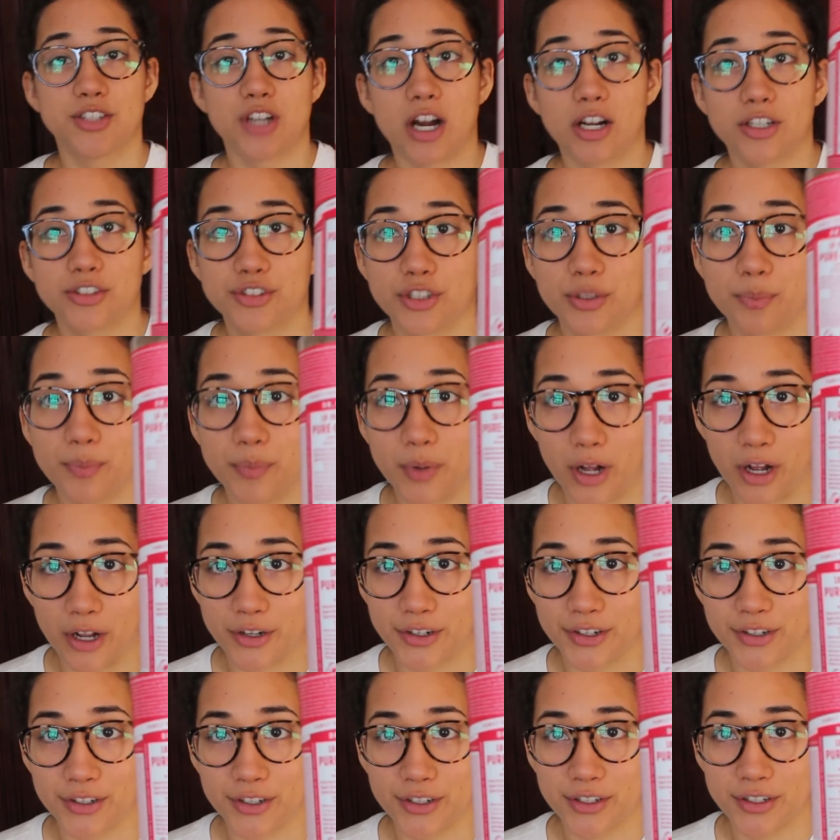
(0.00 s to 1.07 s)
Dr.
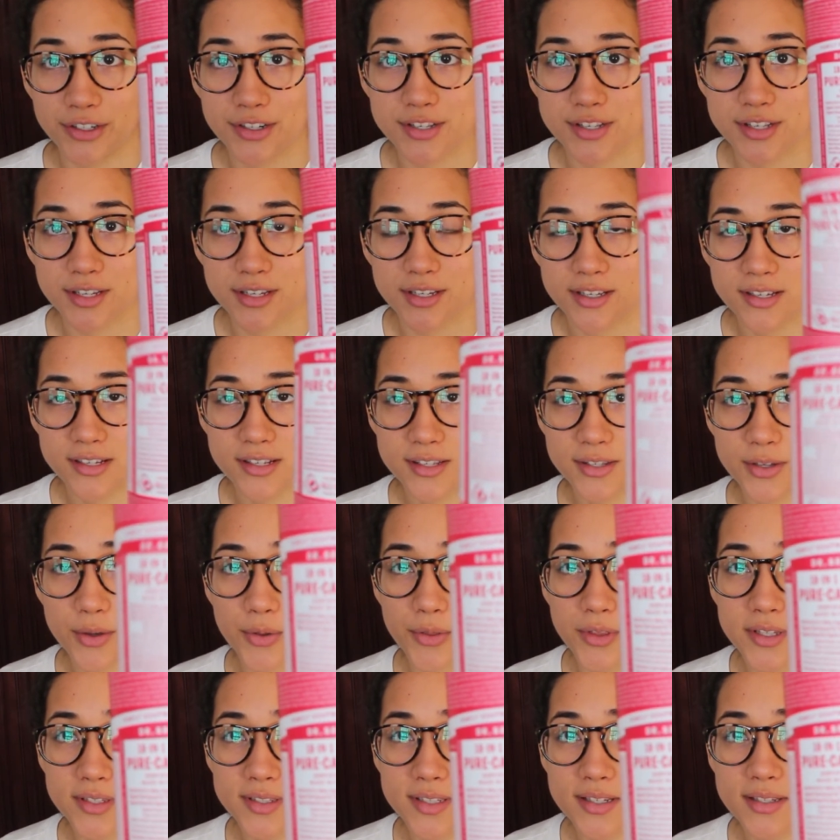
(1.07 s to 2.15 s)
Bronner's
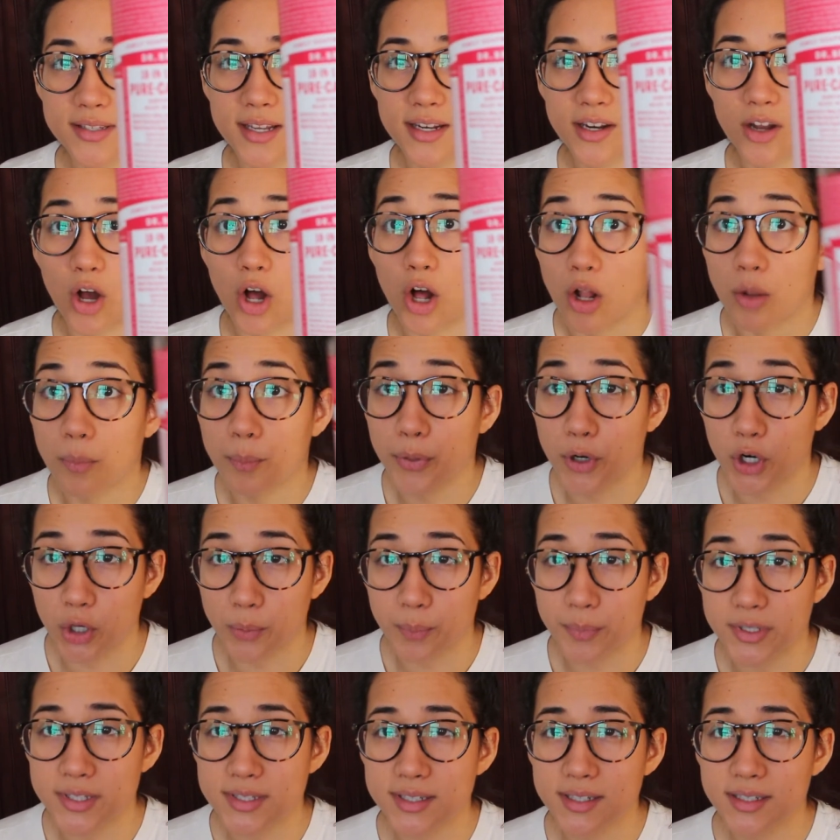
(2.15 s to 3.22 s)
so this is an
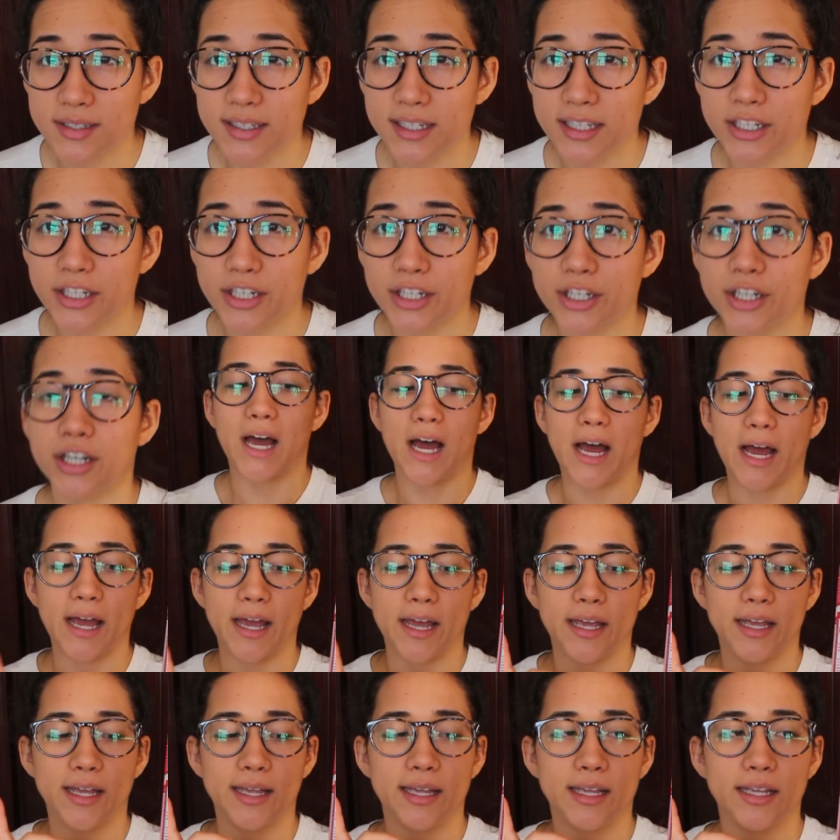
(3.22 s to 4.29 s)
all-purpose cleaner.
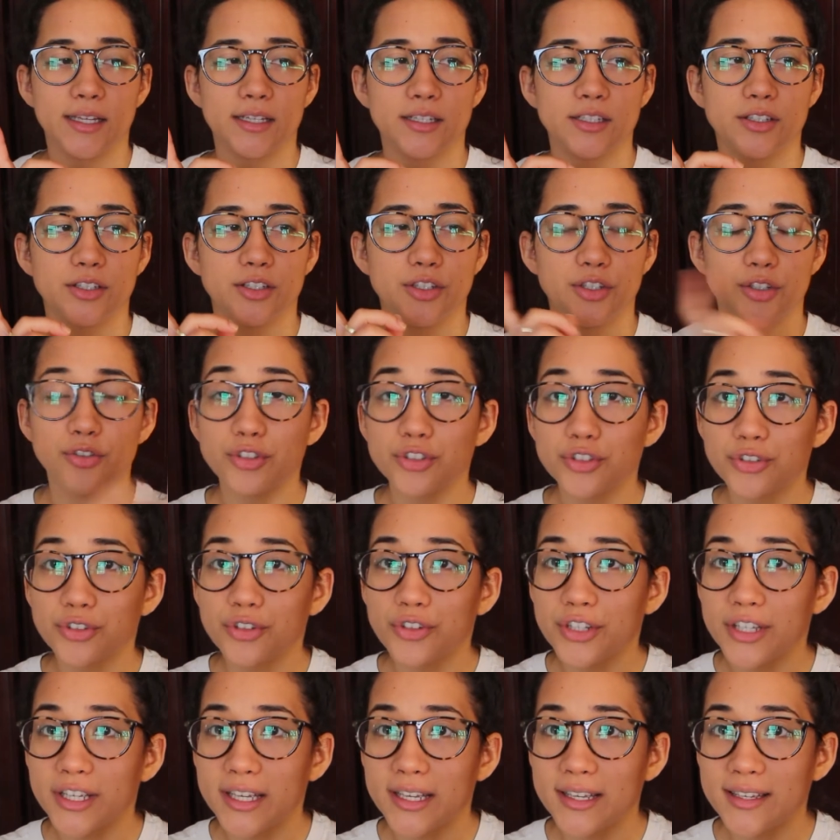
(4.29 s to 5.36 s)
I
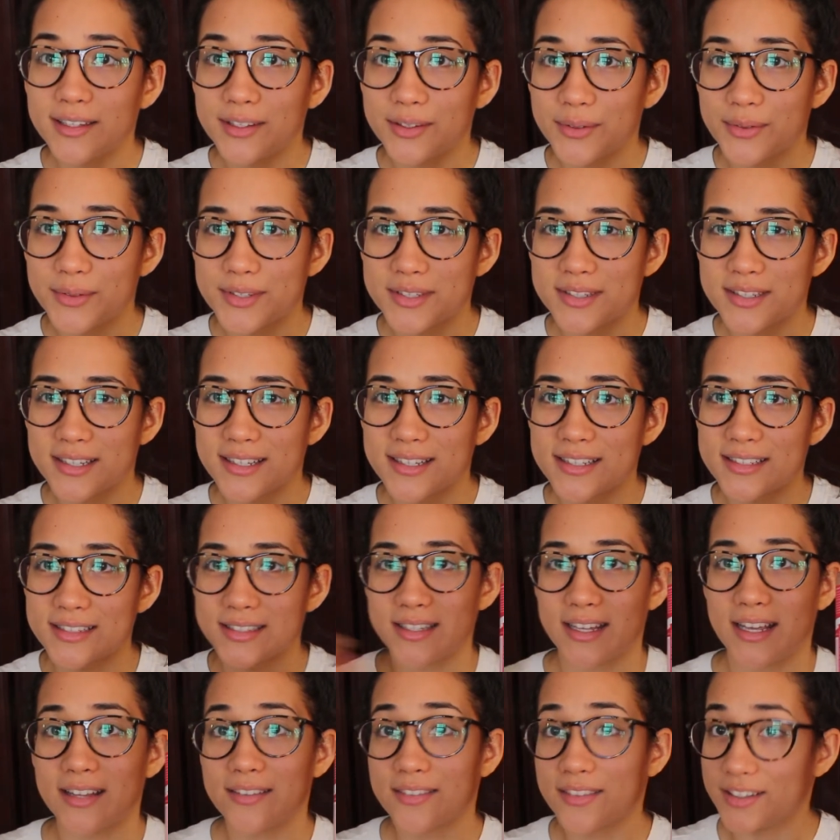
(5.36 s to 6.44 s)
usually use
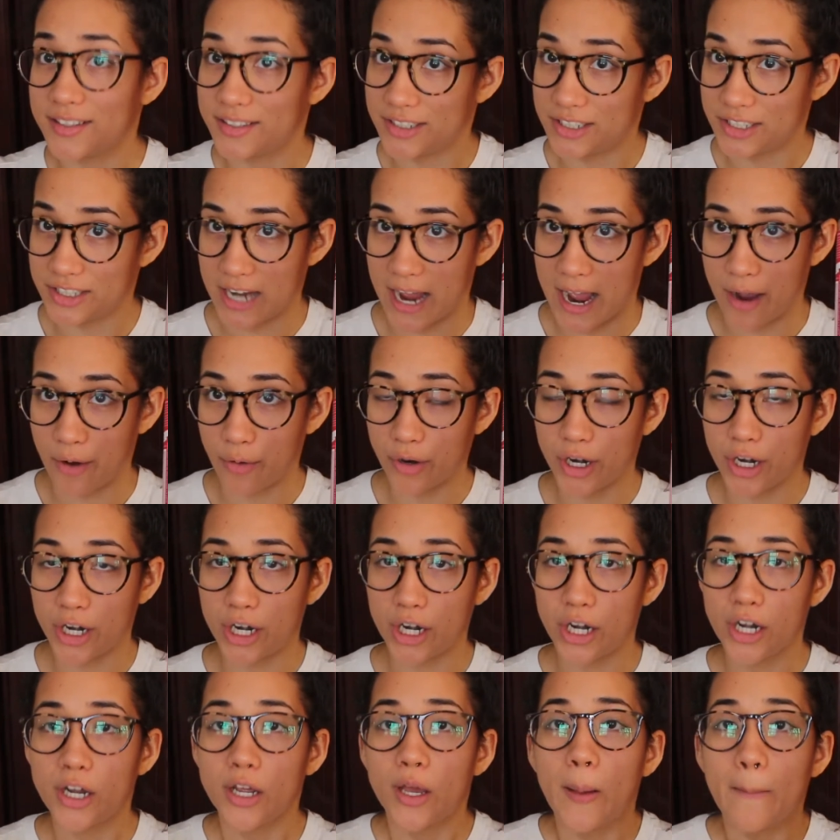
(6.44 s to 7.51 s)
this in the
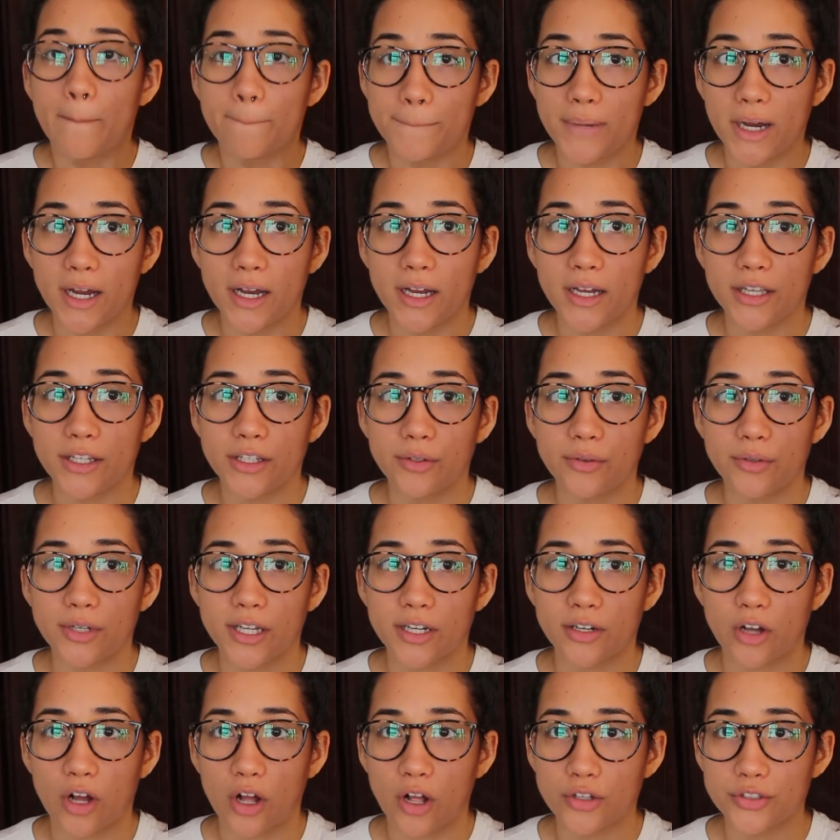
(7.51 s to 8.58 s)
shower, but you
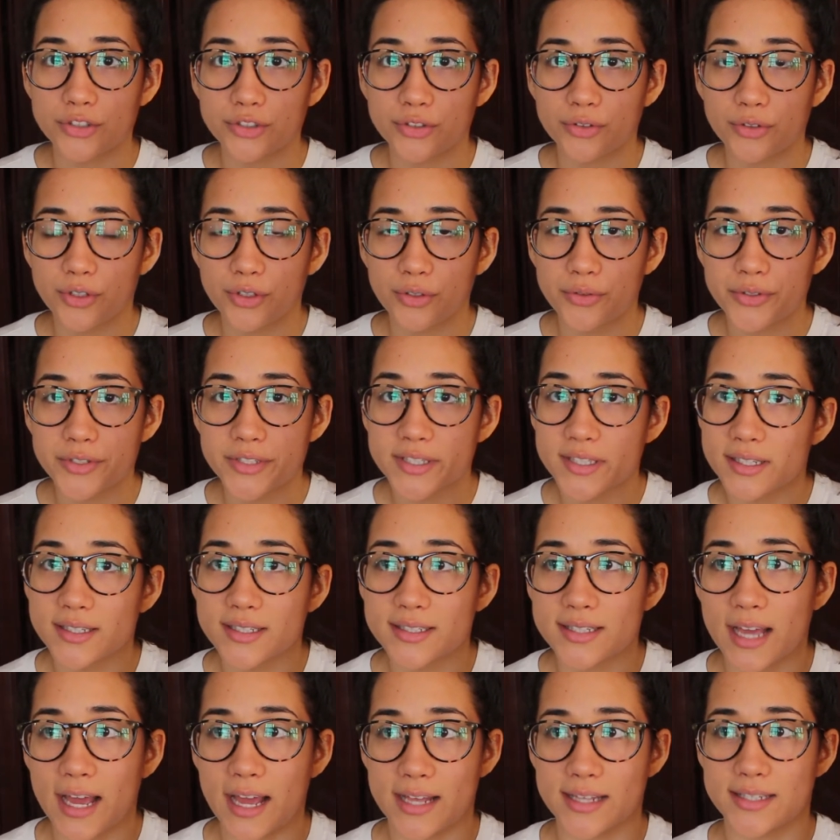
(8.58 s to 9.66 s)
can also use
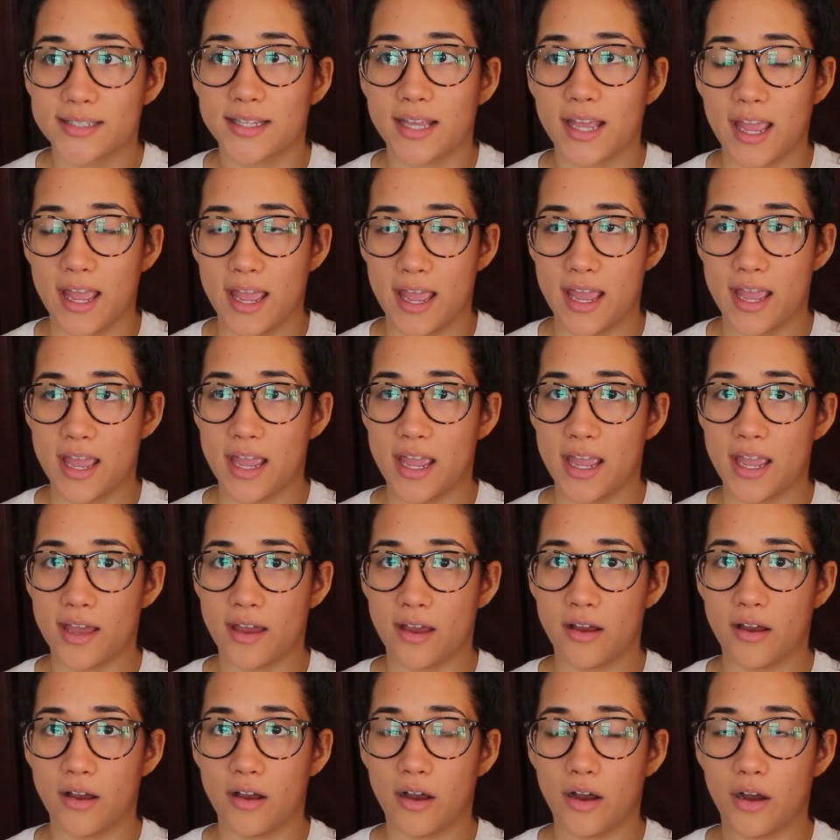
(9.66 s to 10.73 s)
this as
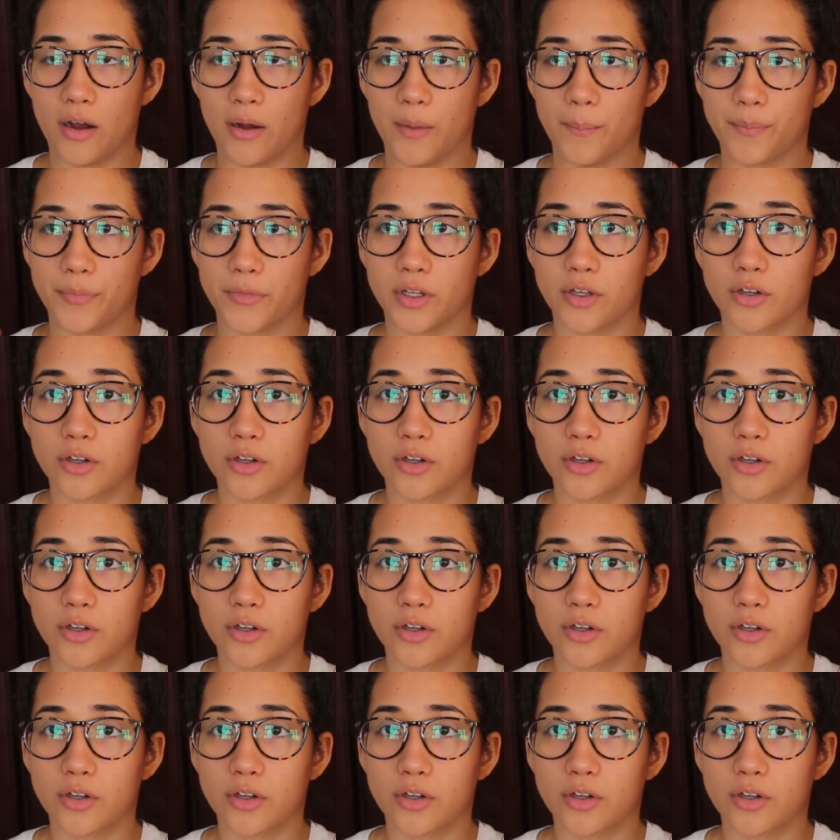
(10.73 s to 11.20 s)
a um,